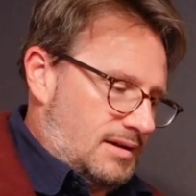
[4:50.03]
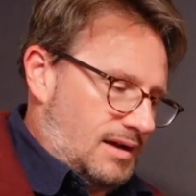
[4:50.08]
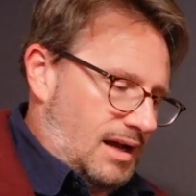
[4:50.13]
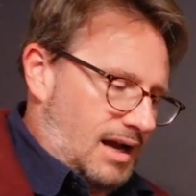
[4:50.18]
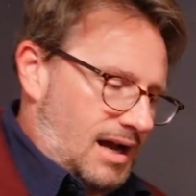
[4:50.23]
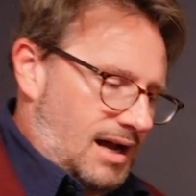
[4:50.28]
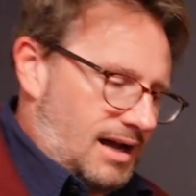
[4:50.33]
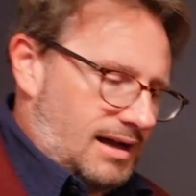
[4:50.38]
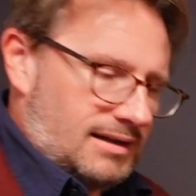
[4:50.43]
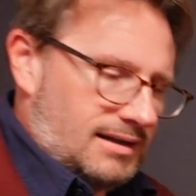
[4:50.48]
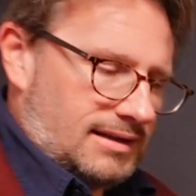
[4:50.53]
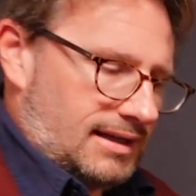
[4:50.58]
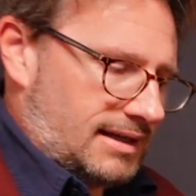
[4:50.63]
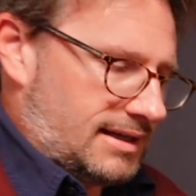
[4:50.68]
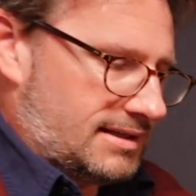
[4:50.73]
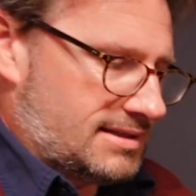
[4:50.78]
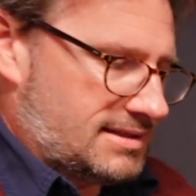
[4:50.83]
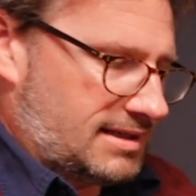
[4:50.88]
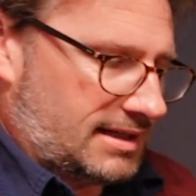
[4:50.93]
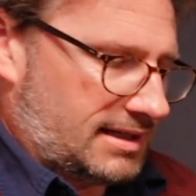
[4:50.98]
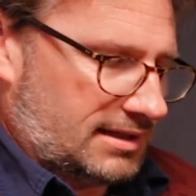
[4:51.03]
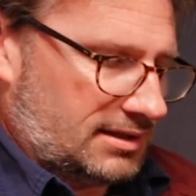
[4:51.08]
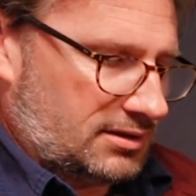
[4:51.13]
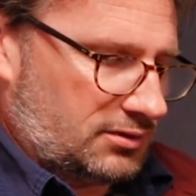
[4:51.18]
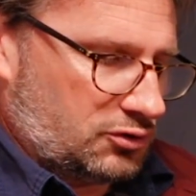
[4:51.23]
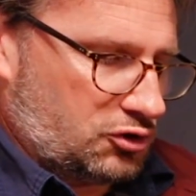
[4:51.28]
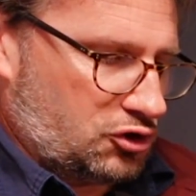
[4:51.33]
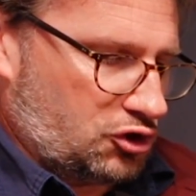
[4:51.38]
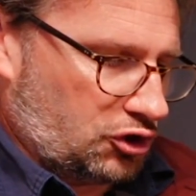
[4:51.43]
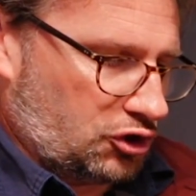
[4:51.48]
Uh, like it's like a
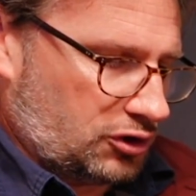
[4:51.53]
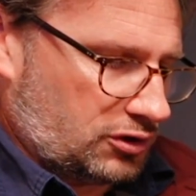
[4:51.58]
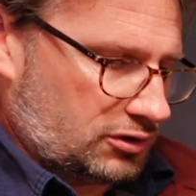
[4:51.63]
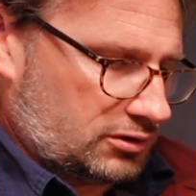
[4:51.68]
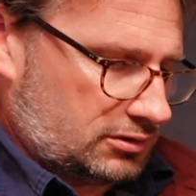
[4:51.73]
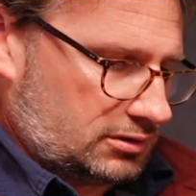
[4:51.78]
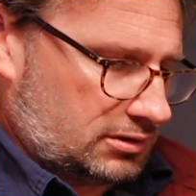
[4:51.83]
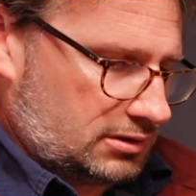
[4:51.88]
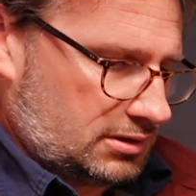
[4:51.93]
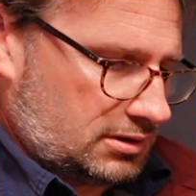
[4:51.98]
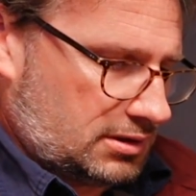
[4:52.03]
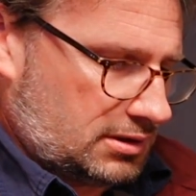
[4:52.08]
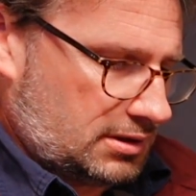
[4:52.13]
little journal.